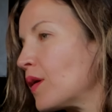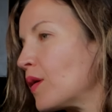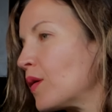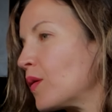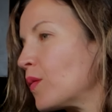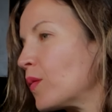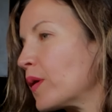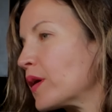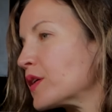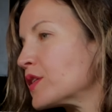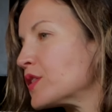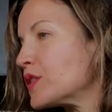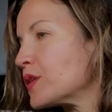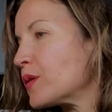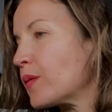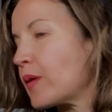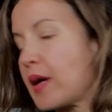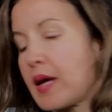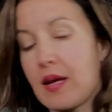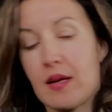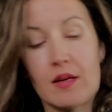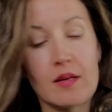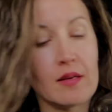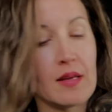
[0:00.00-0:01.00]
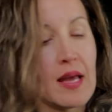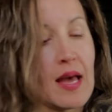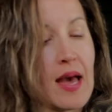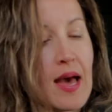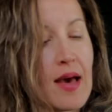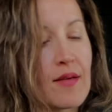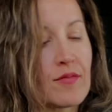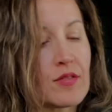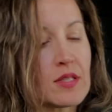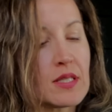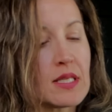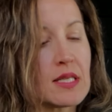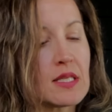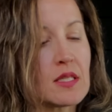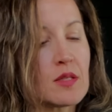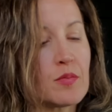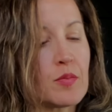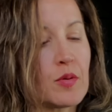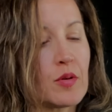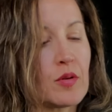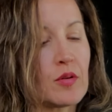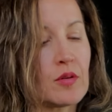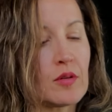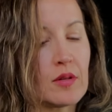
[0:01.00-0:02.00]
We're doing 1/2
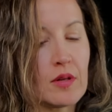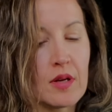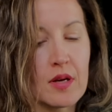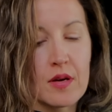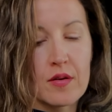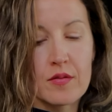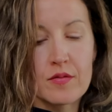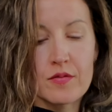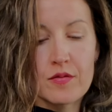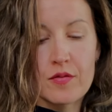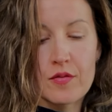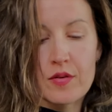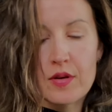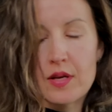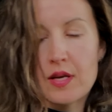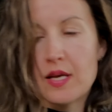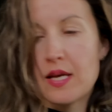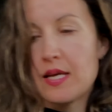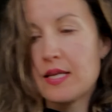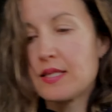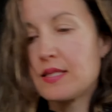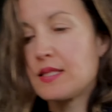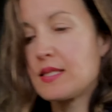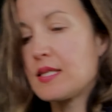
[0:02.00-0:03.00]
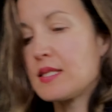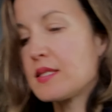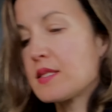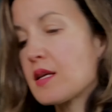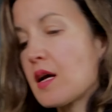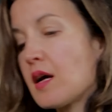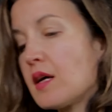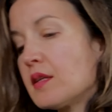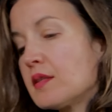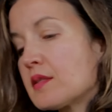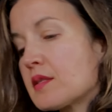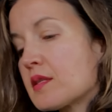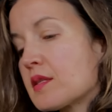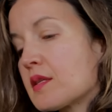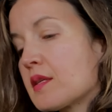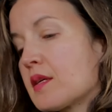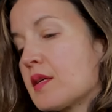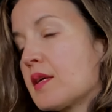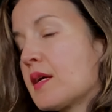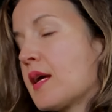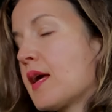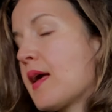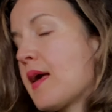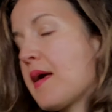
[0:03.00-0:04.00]
teaspoon of sea salt
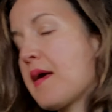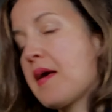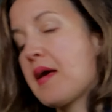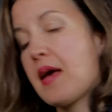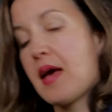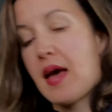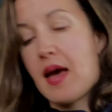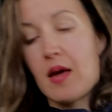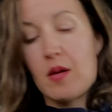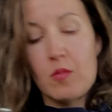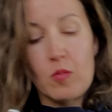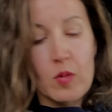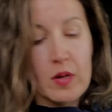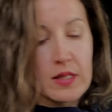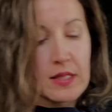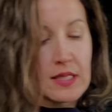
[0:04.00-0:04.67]
and 1